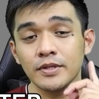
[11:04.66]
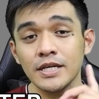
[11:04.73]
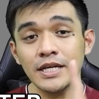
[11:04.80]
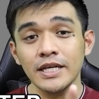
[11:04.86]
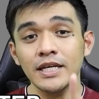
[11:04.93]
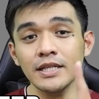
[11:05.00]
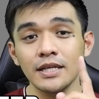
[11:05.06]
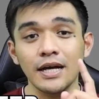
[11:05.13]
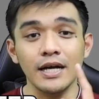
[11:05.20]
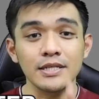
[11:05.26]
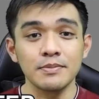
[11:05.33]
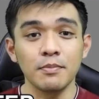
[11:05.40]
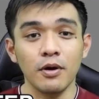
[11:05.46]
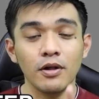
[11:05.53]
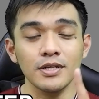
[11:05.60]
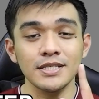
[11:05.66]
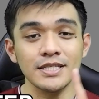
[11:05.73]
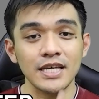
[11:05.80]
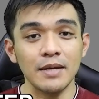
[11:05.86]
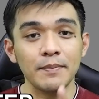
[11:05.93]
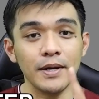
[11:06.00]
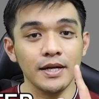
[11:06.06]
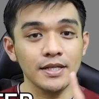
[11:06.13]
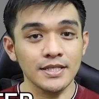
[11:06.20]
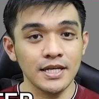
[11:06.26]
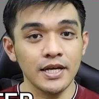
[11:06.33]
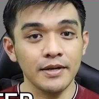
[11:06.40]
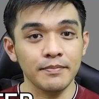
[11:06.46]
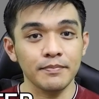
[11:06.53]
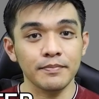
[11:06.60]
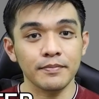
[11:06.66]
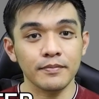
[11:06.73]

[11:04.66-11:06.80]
Take it a small step at a time.